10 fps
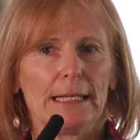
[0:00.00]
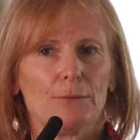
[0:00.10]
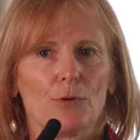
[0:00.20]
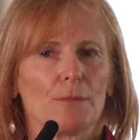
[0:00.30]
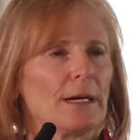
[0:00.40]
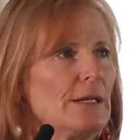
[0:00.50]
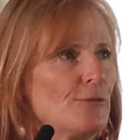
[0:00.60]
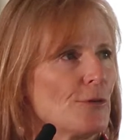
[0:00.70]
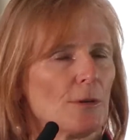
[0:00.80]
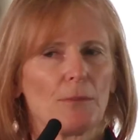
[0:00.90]
any more
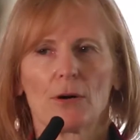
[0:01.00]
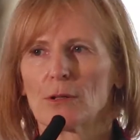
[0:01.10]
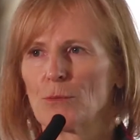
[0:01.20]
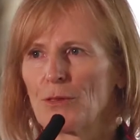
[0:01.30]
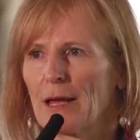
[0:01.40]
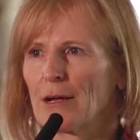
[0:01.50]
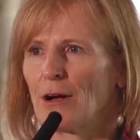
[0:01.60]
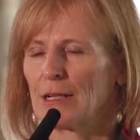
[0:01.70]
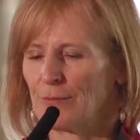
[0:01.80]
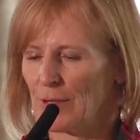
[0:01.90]
money for a bottle with that
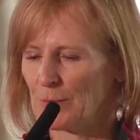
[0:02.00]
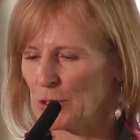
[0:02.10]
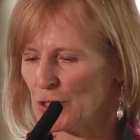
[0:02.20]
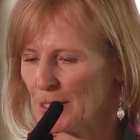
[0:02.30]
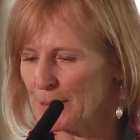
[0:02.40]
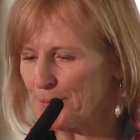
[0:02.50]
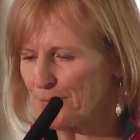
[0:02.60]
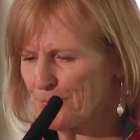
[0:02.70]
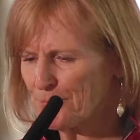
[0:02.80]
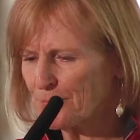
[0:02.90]
kind of image on it,
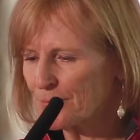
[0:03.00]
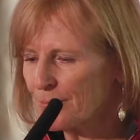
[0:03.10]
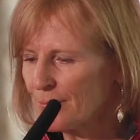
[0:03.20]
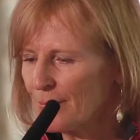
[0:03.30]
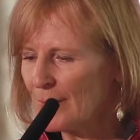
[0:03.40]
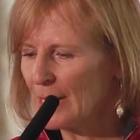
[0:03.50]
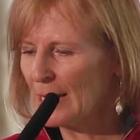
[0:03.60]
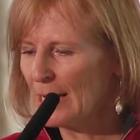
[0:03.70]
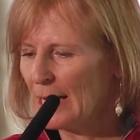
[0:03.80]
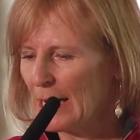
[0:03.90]

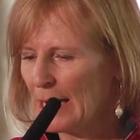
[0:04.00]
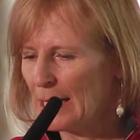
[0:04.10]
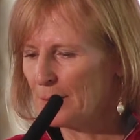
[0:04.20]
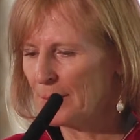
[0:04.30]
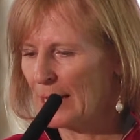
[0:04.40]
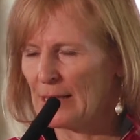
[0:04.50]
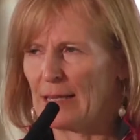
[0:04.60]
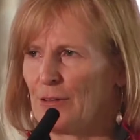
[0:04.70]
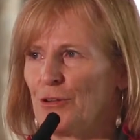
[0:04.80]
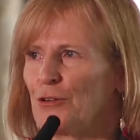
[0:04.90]

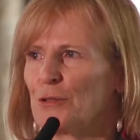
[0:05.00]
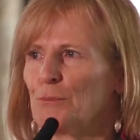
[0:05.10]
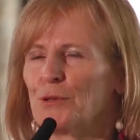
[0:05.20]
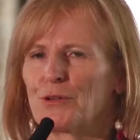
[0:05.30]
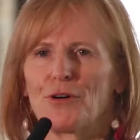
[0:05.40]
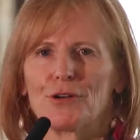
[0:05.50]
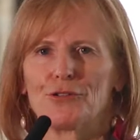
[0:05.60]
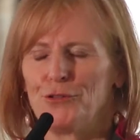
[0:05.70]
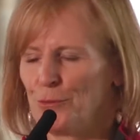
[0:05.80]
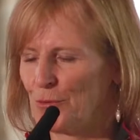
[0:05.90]
and that you couldn't put
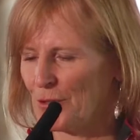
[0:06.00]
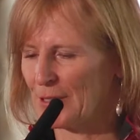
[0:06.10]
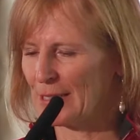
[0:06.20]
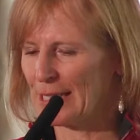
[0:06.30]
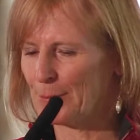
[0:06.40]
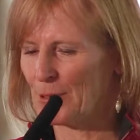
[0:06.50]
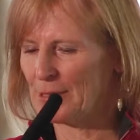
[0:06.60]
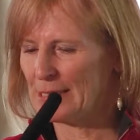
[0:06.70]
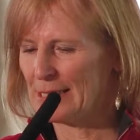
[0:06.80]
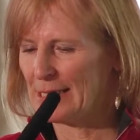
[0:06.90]
cartoons on a
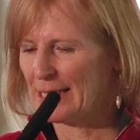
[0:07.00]
label.